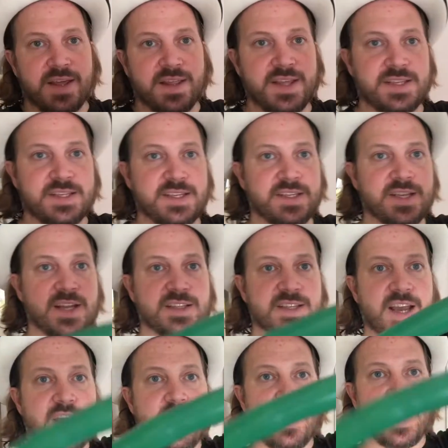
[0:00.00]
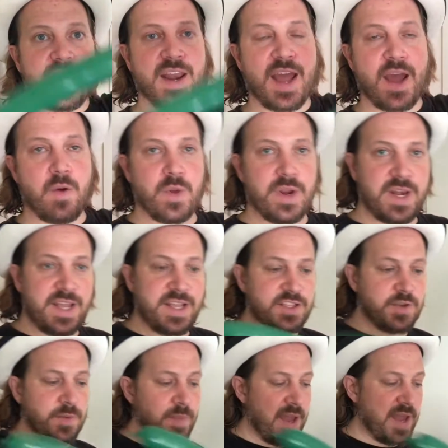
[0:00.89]
This is her tail, and now we need
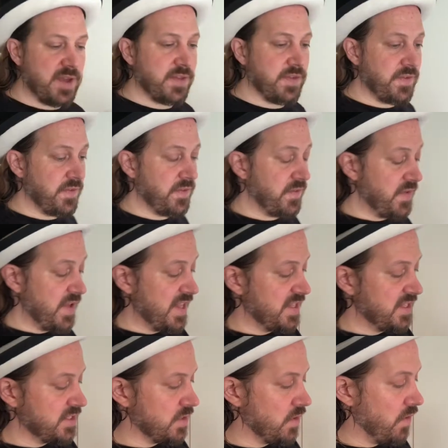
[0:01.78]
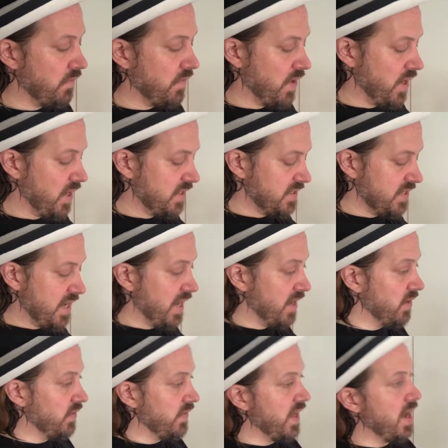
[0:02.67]
to make the fins of her
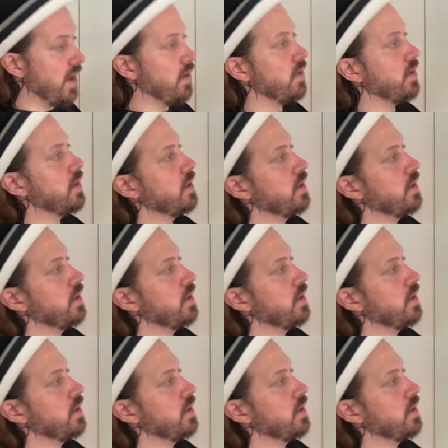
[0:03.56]
tail. Now